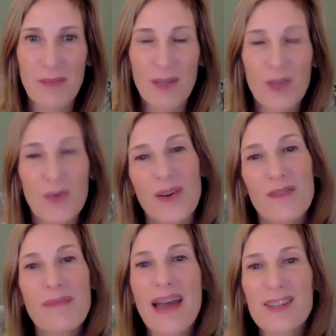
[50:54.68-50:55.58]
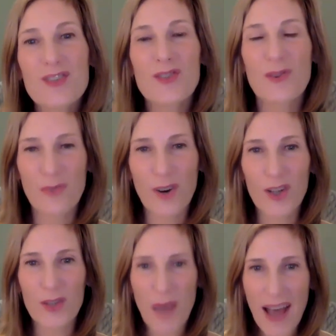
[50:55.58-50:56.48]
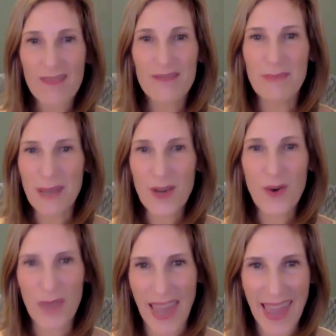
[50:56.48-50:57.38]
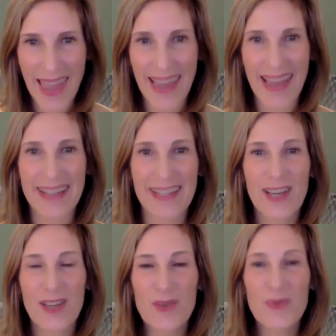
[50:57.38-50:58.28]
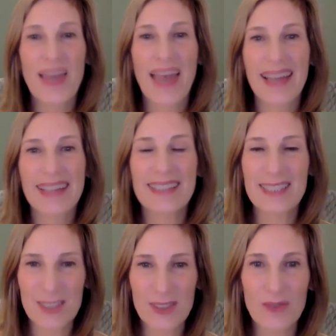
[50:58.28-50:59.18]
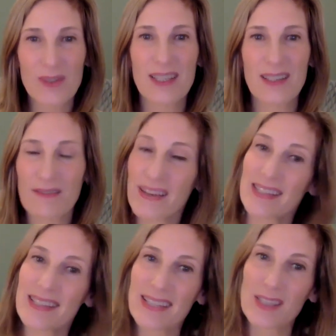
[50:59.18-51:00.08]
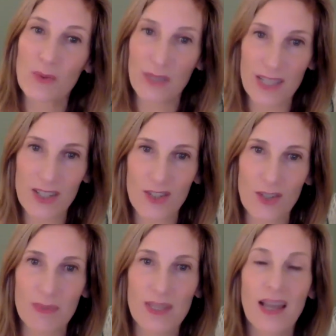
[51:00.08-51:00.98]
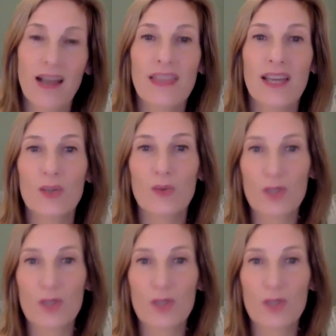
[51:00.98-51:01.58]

But you have managed so far. You have been okay, and you can continue to invest in the relationships that you